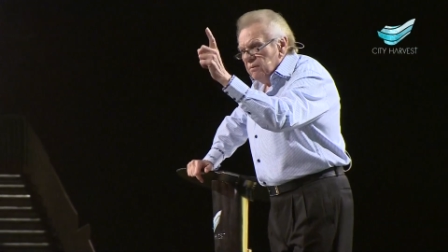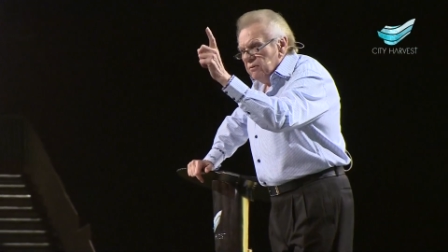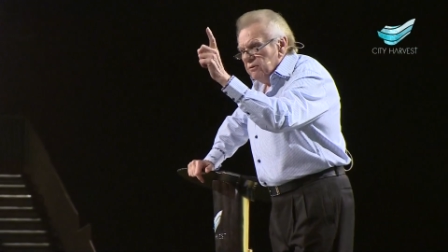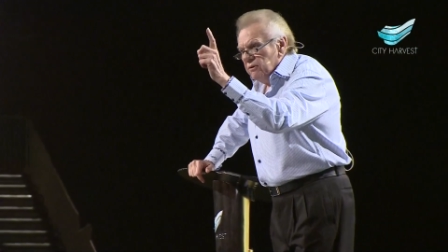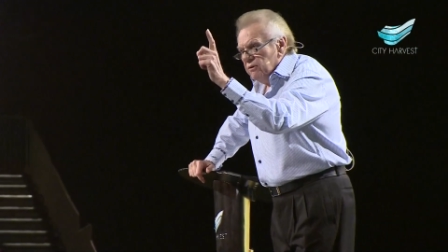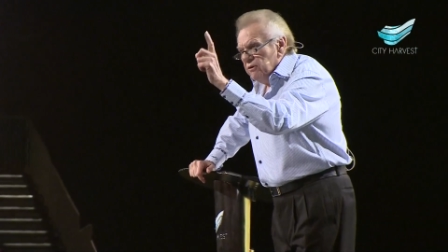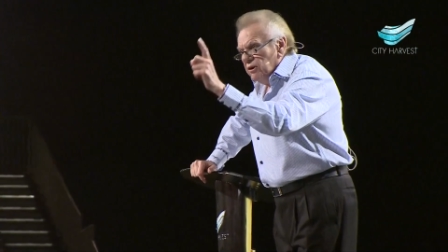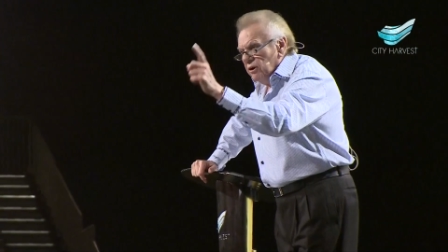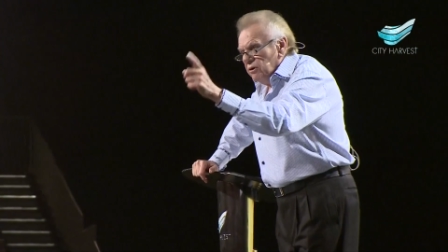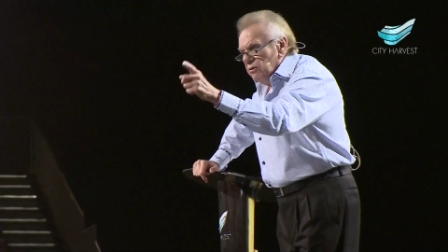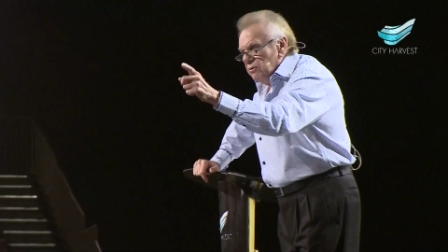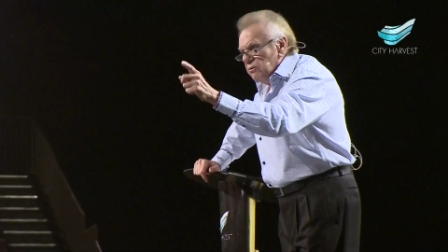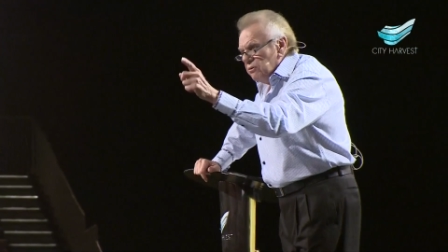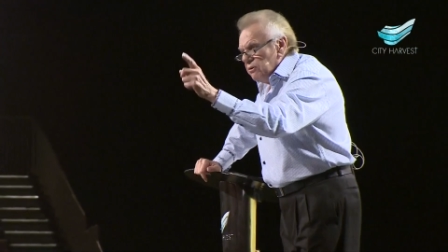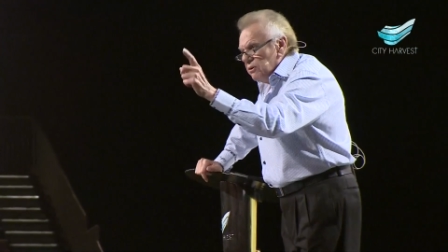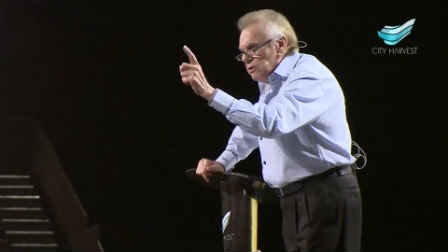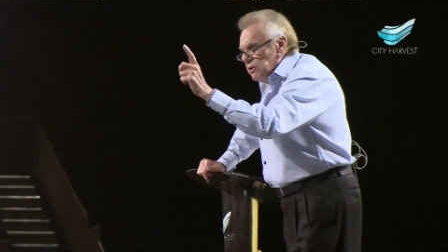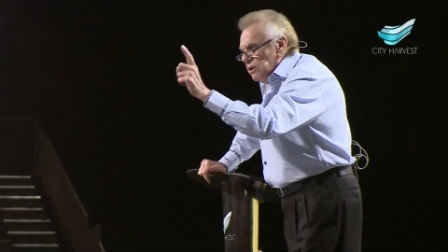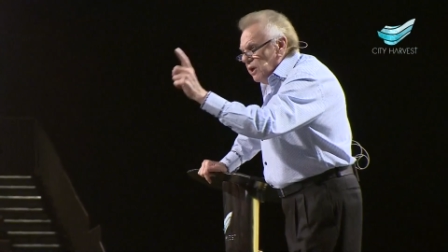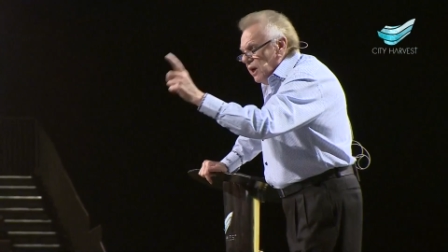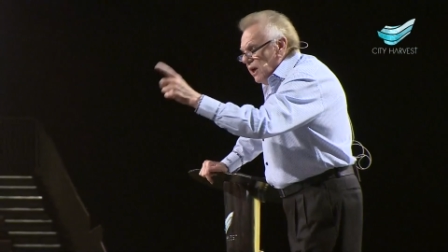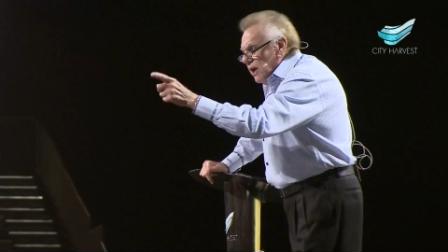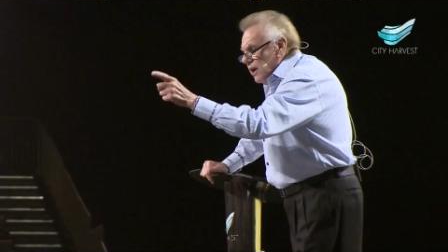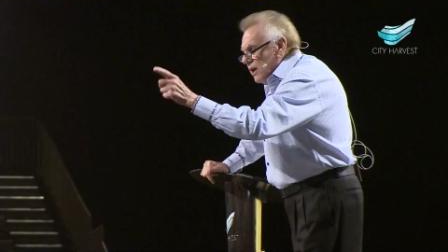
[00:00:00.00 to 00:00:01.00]
don't
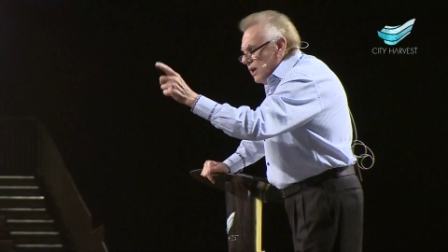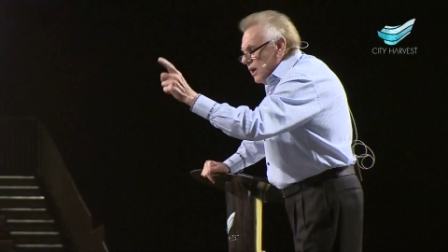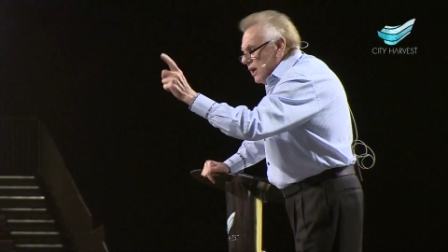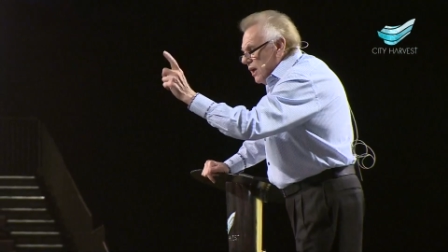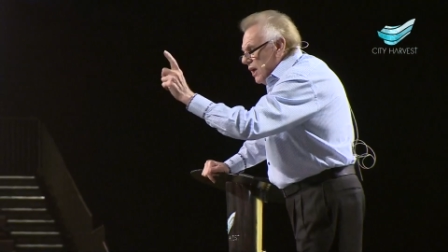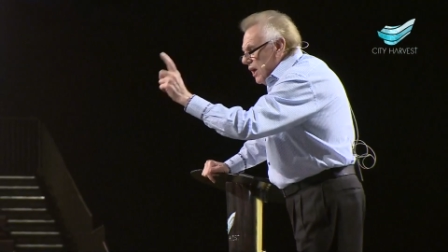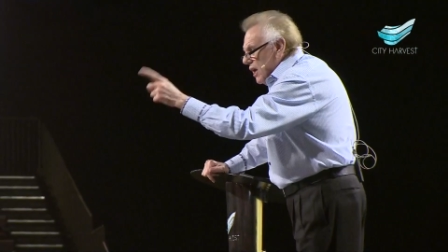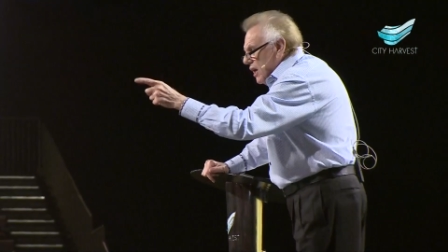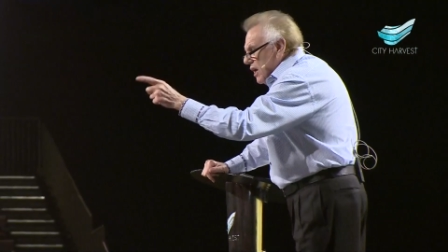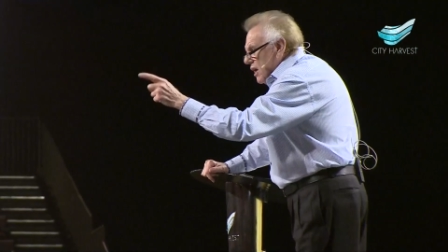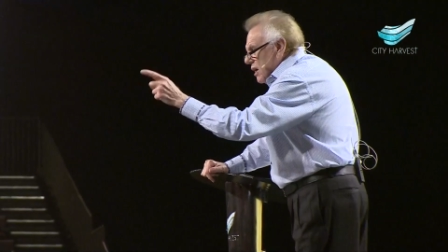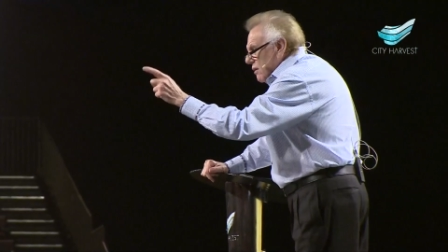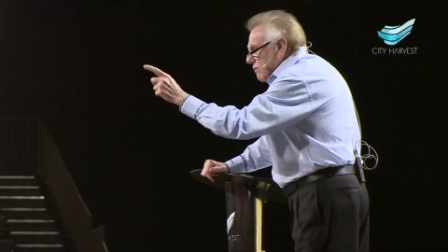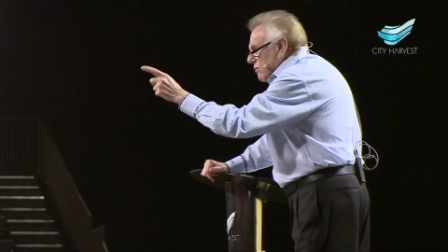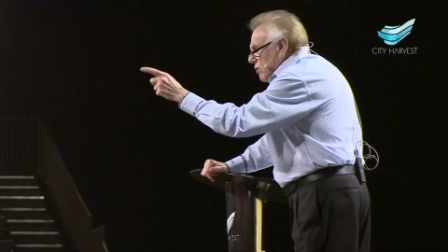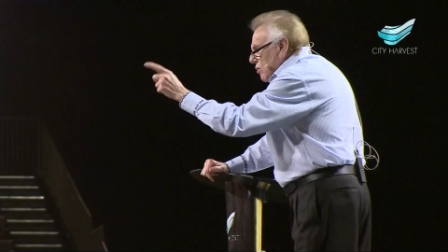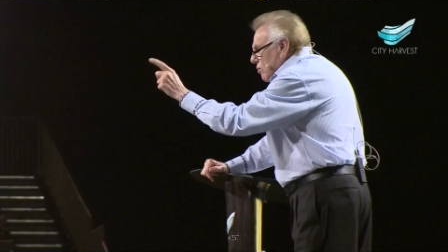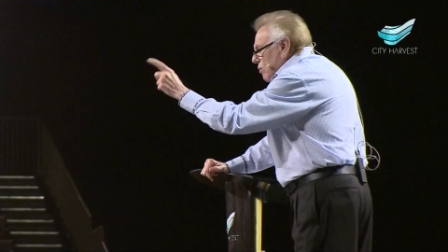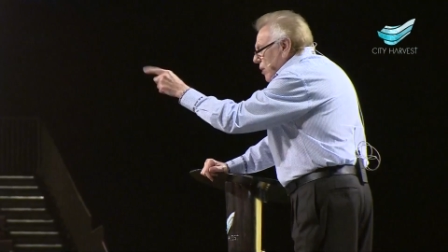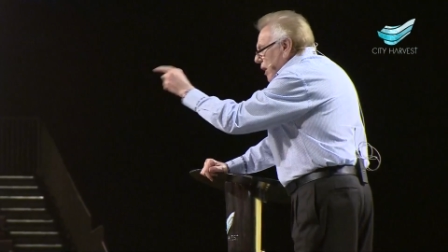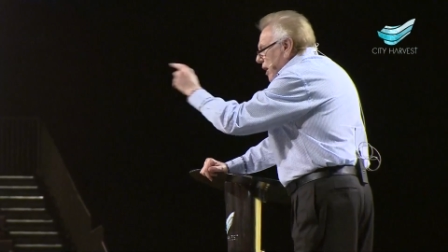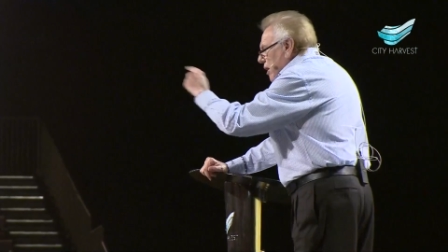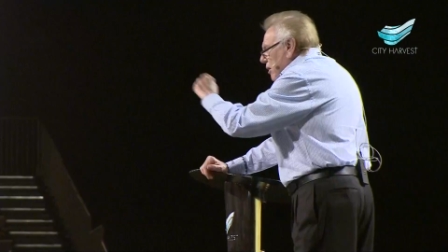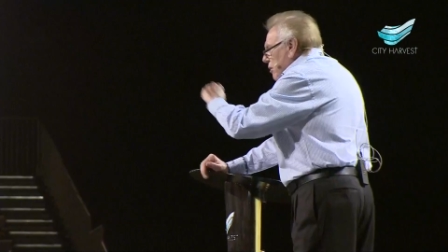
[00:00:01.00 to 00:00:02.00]
take any of the
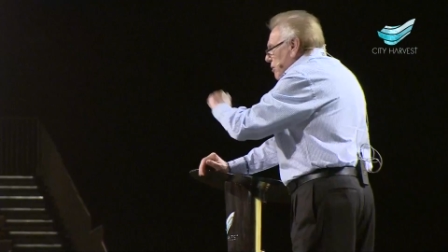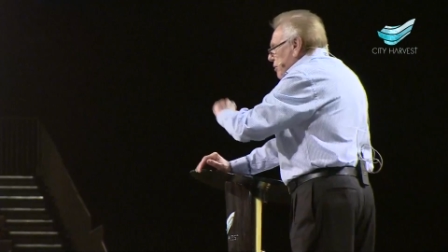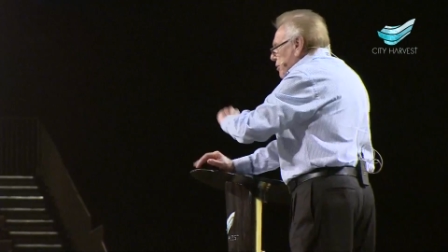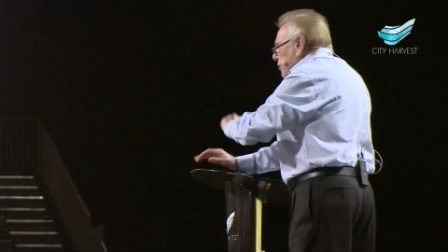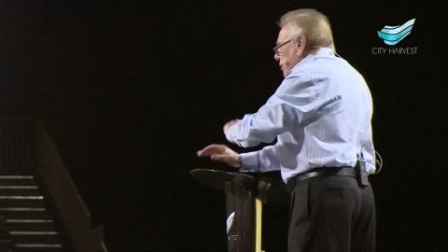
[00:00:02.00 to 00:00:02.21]
wealth.